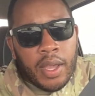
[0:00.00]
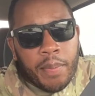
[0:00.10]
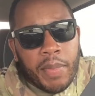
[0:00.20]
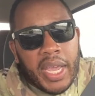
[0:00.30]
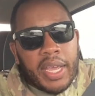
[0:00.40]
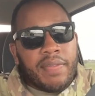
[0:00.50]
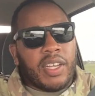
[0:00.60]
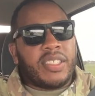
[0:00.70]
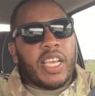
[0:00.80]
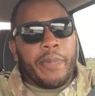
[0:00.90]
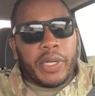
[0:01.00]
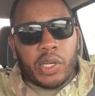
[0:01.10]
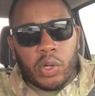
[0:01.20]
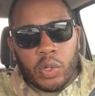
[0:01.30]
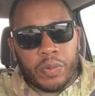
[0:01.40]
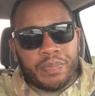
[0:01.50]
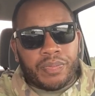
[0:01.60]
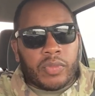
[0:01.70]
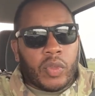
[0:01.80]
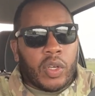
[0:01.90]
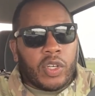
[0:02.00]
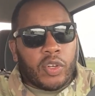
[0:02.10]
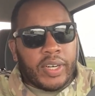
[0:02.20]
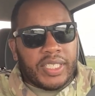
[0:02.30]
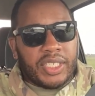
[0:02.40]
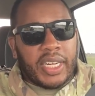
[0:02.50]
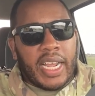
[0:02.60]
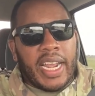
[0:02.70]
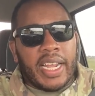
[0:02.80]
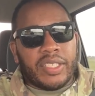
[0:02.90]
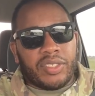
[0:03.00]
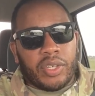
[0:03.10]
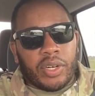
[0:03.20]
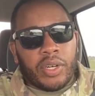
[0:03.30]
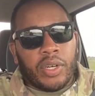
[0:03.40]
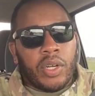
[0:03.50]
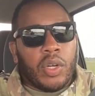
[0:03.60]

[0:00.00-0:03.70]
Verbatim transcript: Man, the typical Christian answer